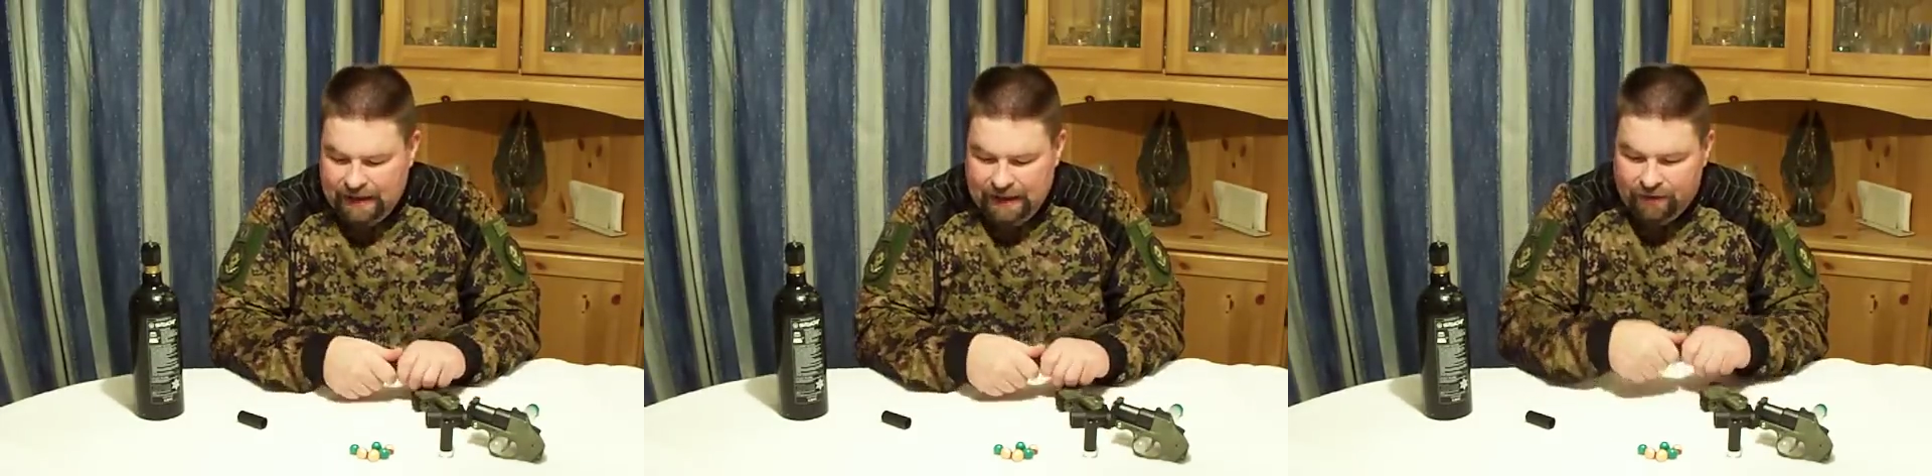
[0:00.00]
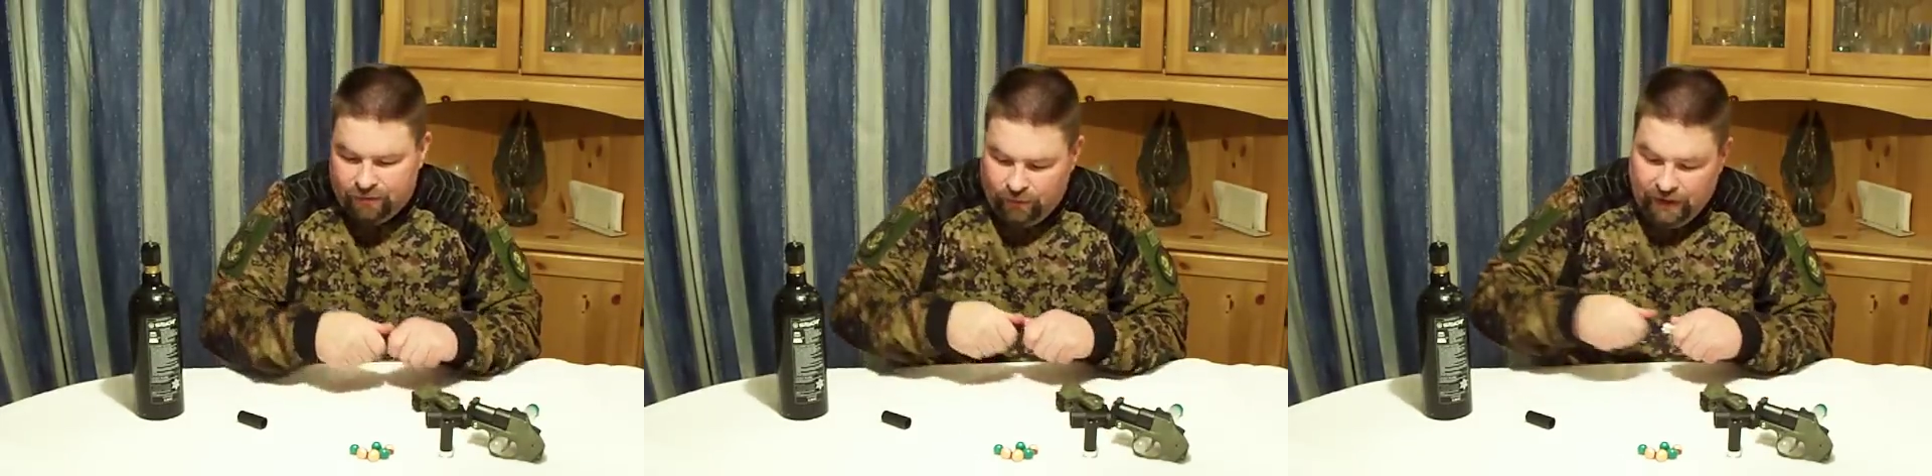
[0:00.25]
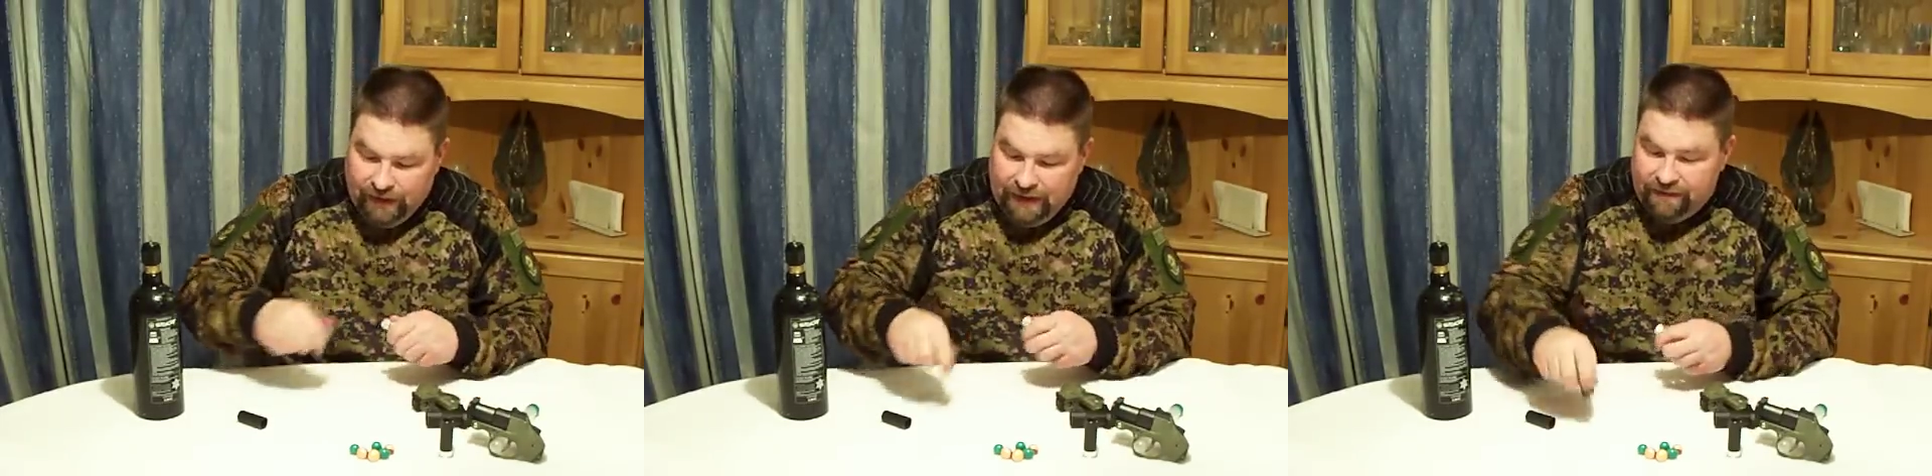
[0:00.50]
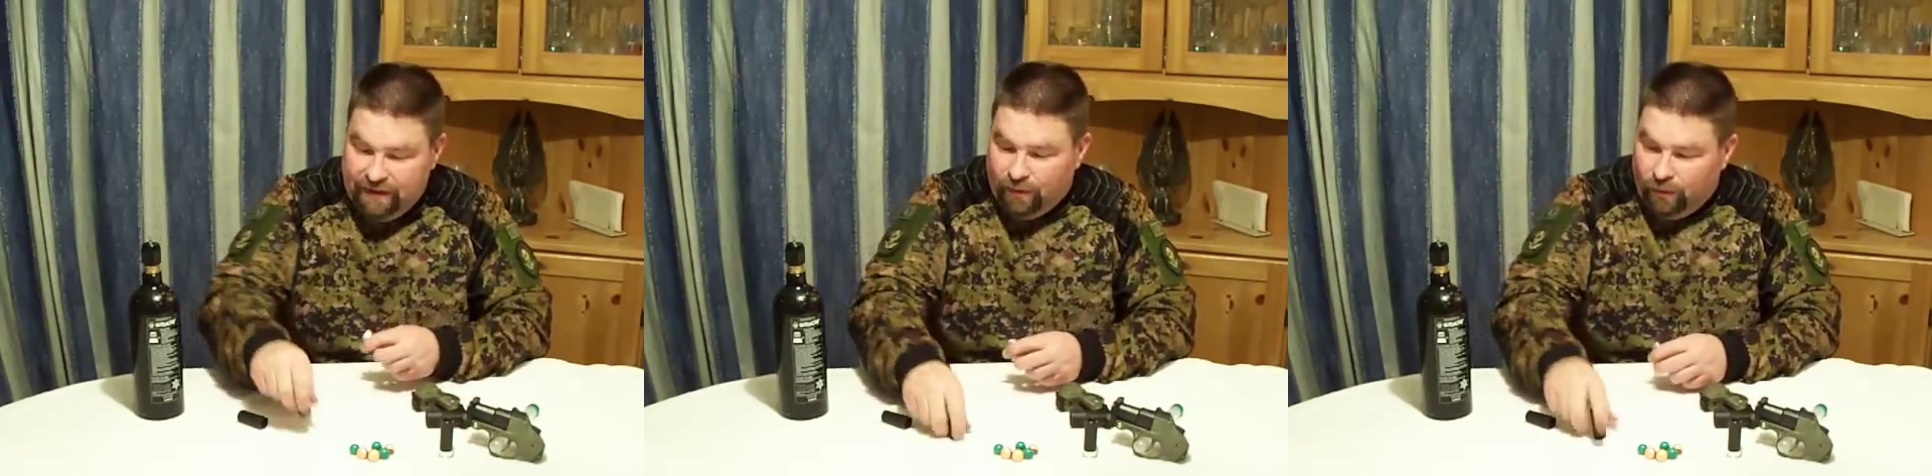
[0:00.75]
It's real
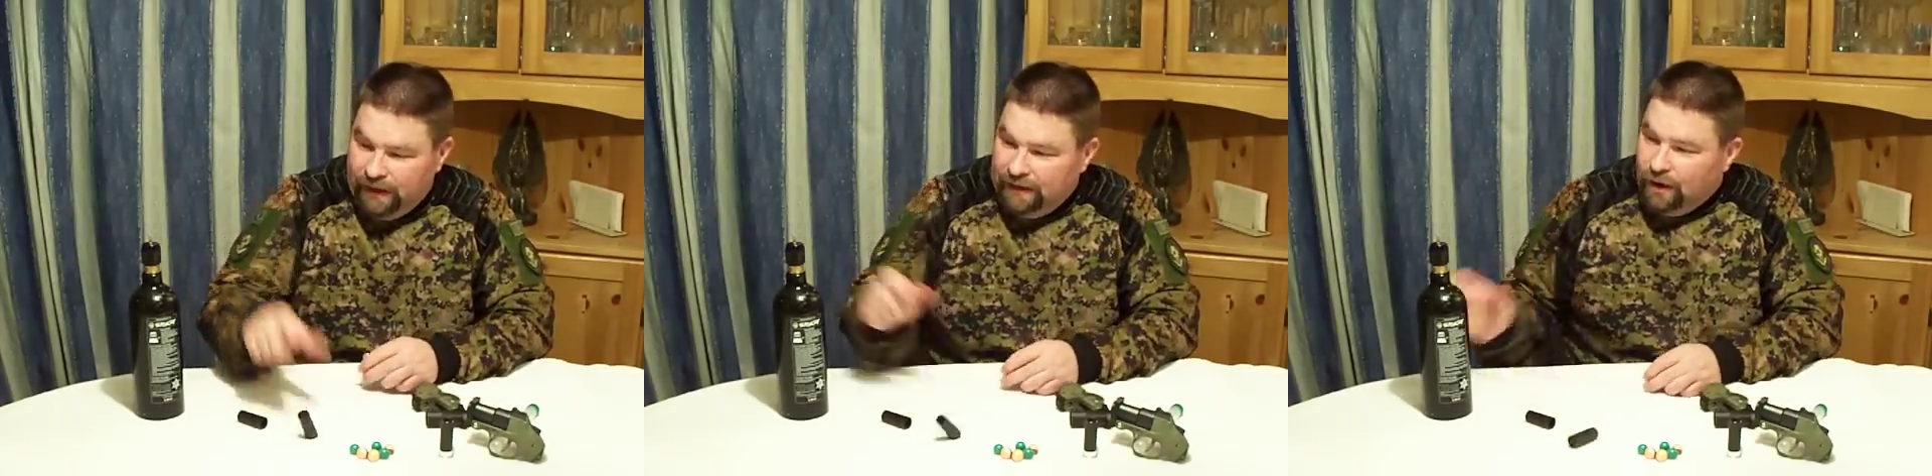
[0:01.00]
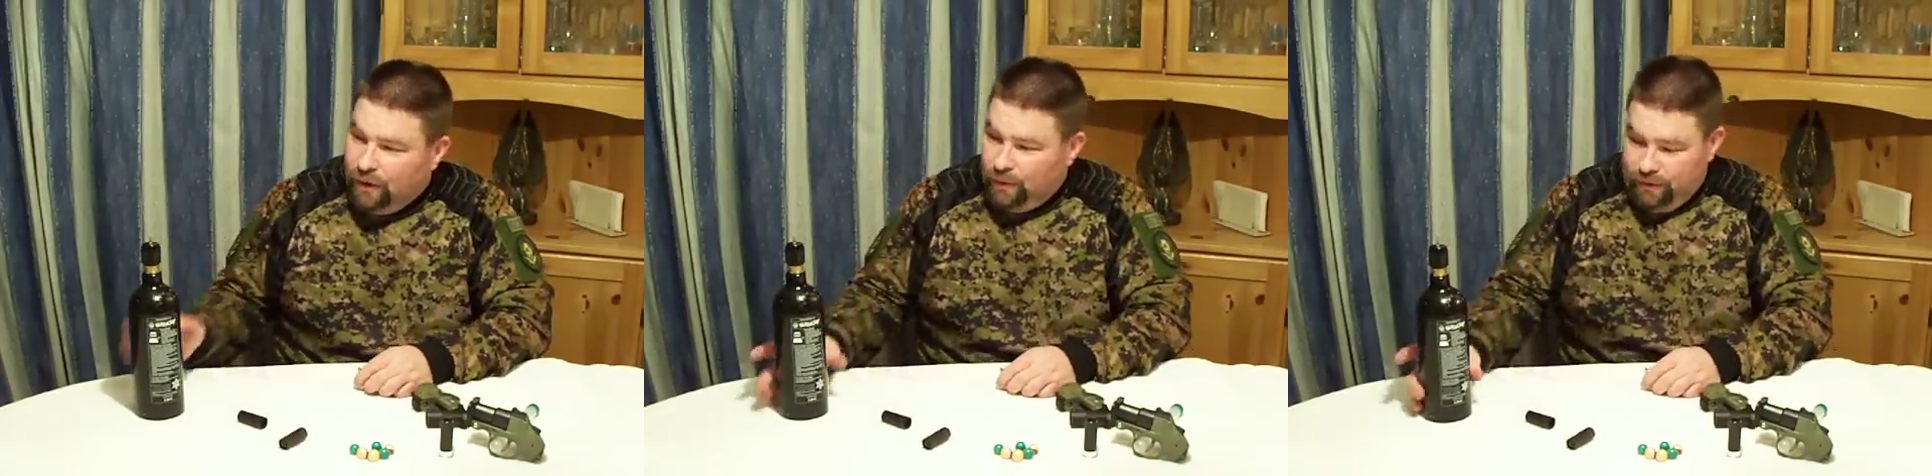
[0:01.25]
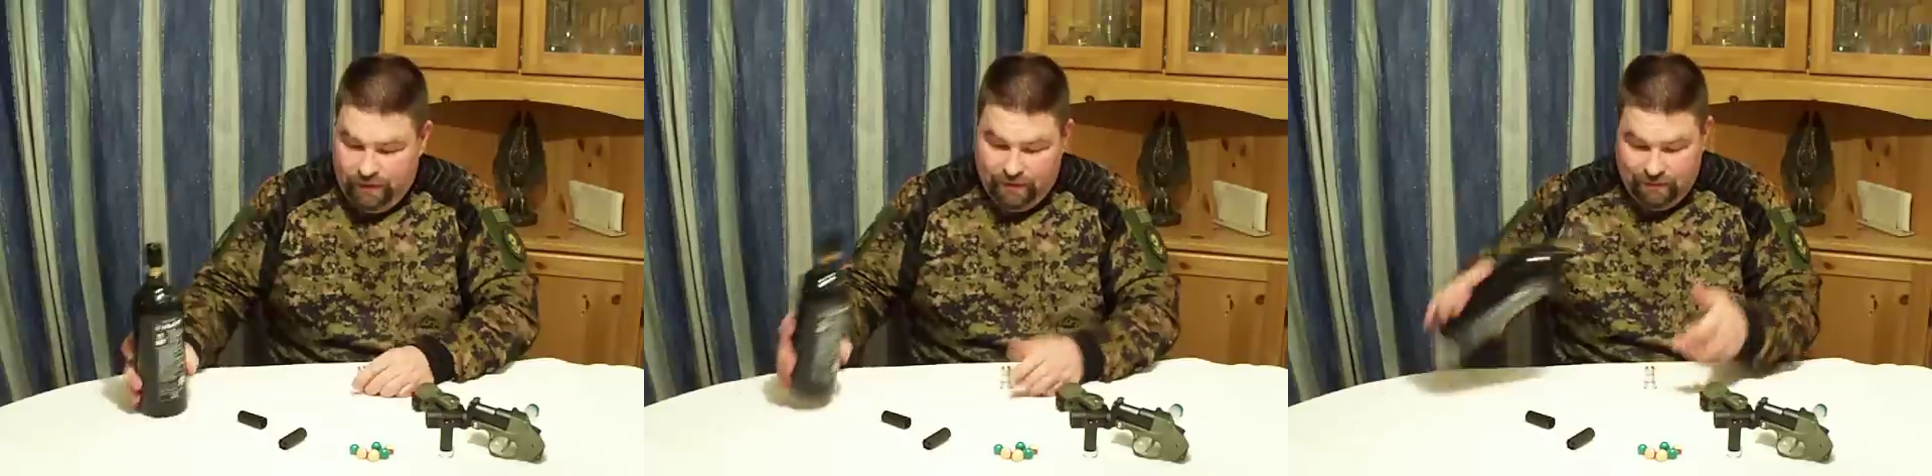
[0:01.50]
easy to reload.